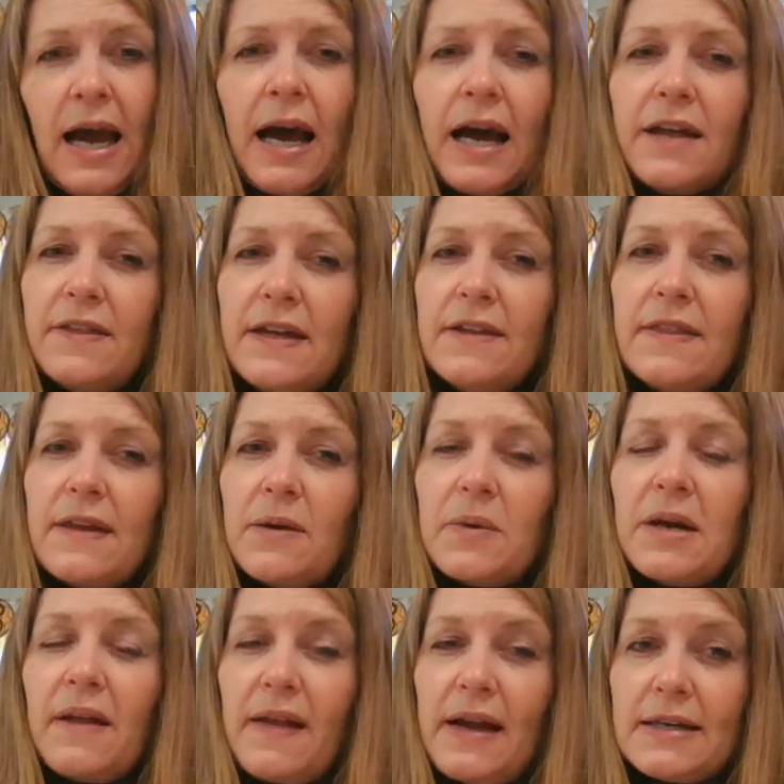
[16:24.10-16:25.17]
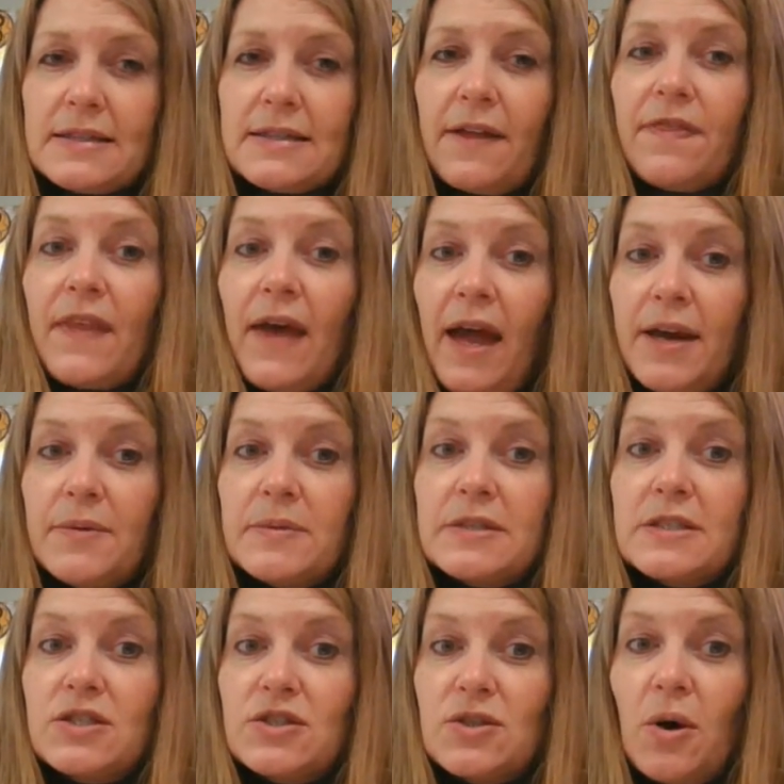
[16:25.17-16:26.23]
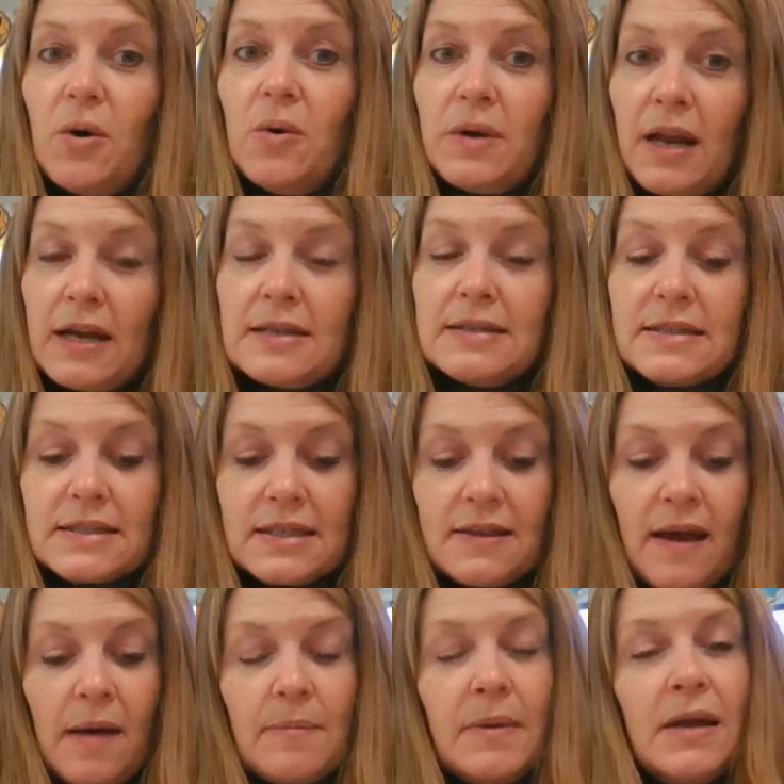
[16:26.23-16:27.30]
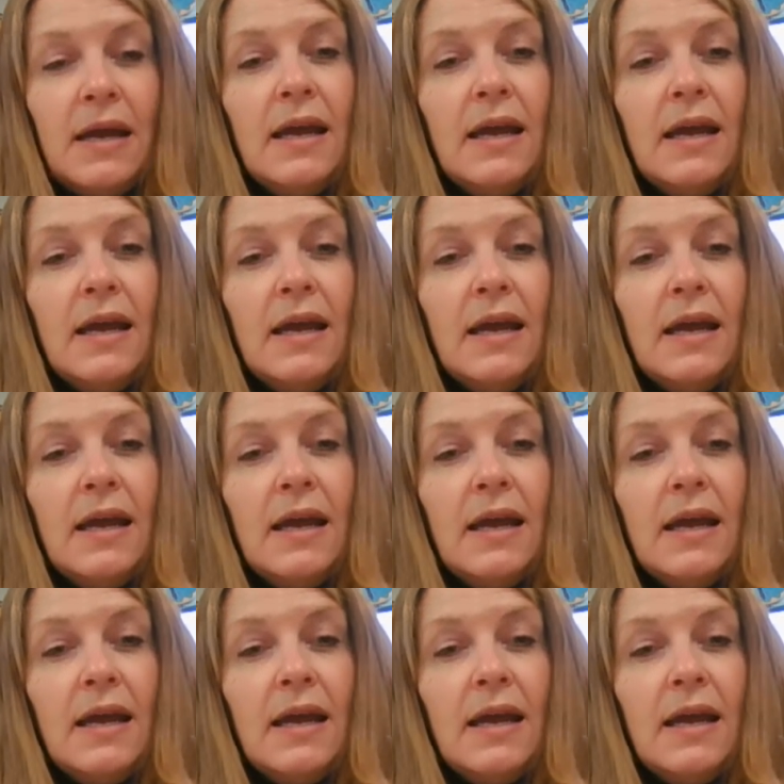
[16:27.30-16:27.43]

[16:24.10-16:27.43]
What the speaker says: I think they realized that the hen was so nice to them.